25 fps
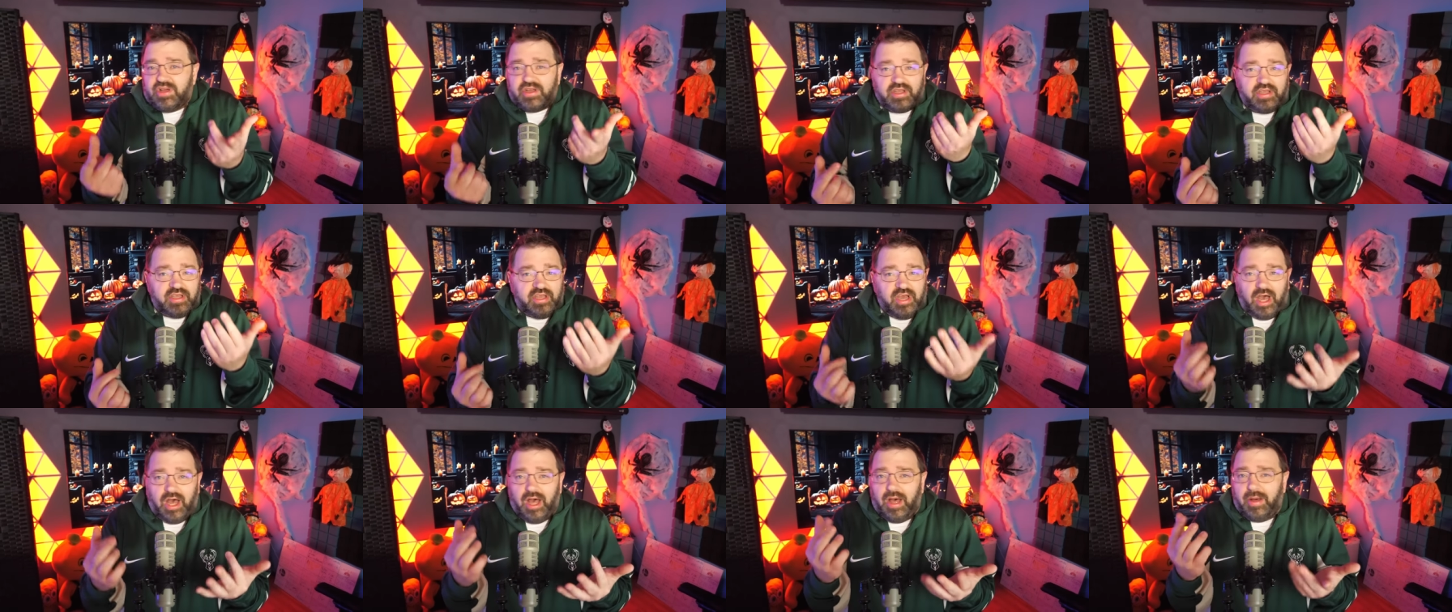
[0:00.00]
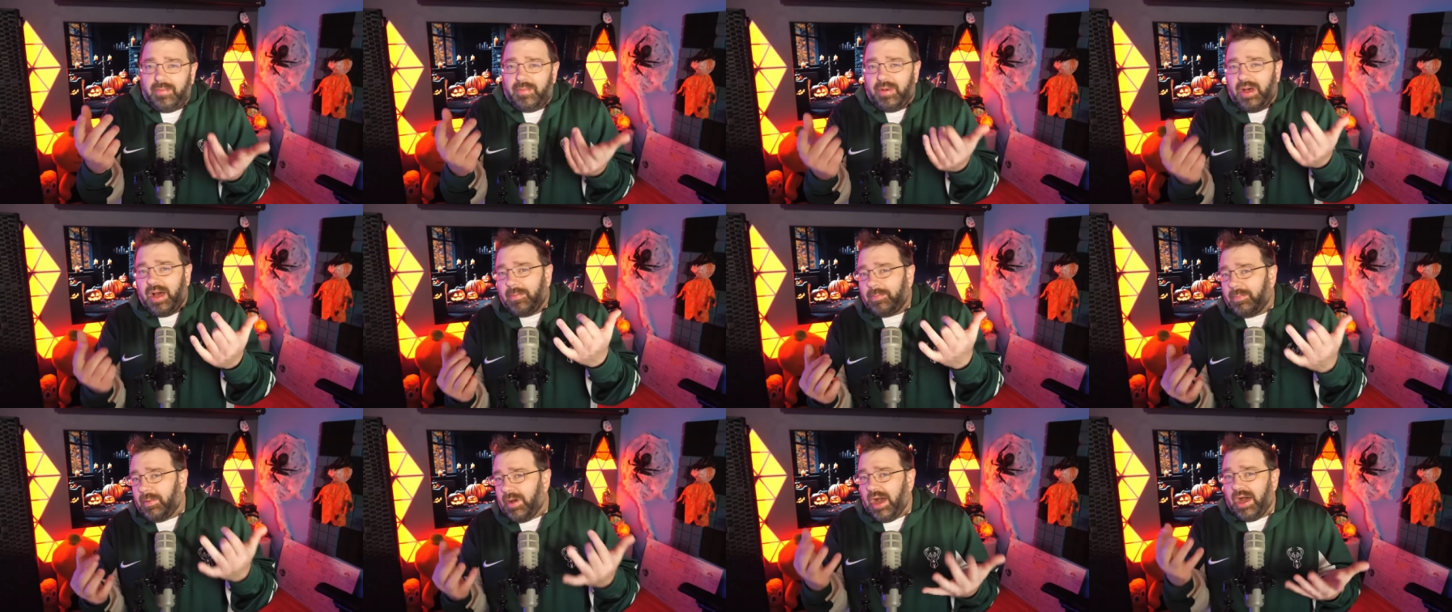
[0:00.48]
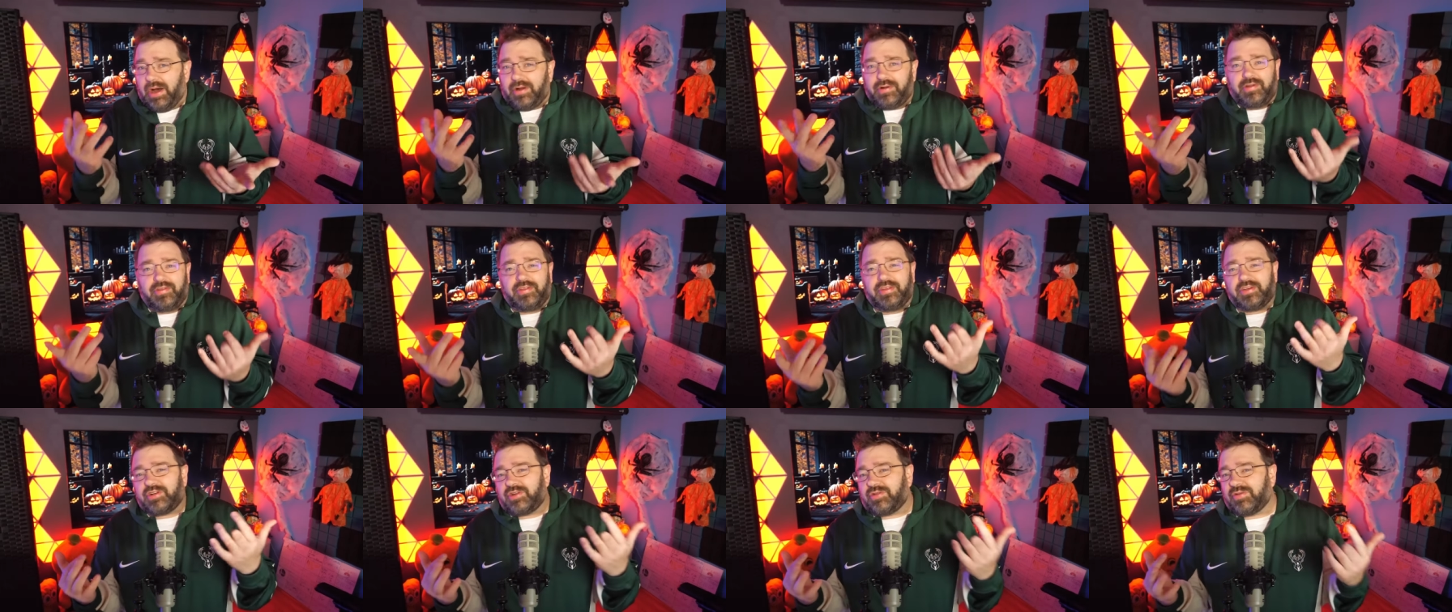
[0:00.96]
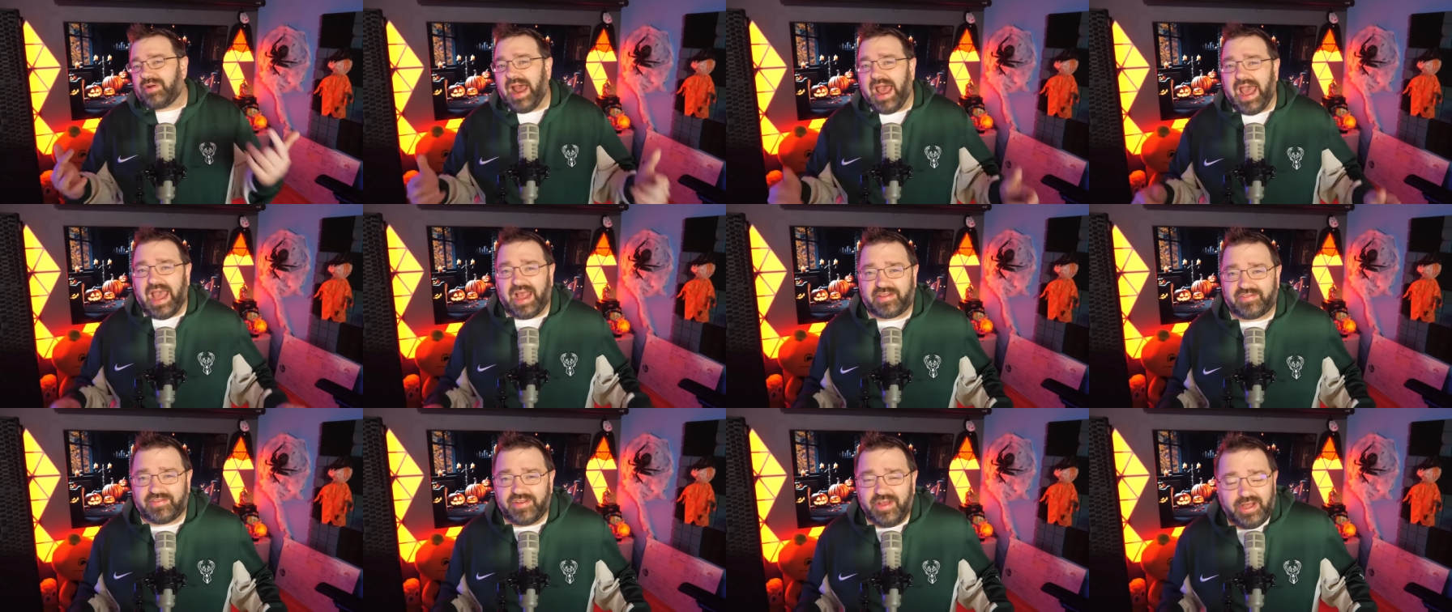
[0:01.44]
come up out of the
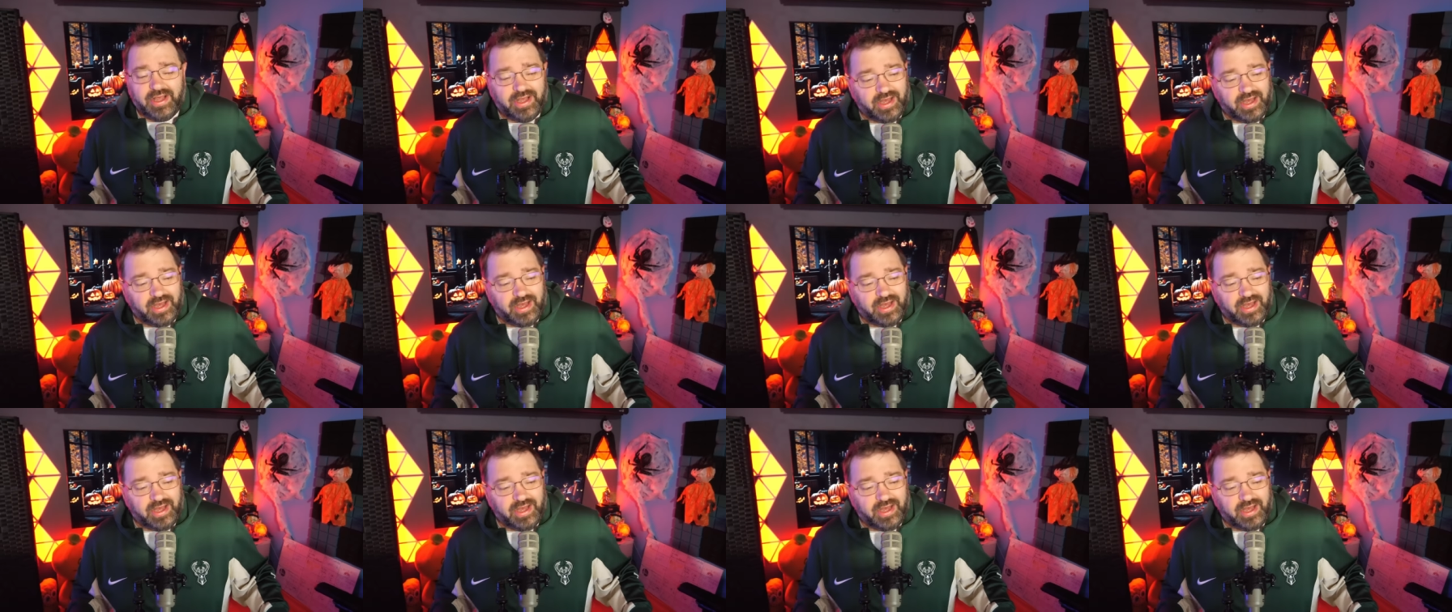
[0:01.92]
cracks,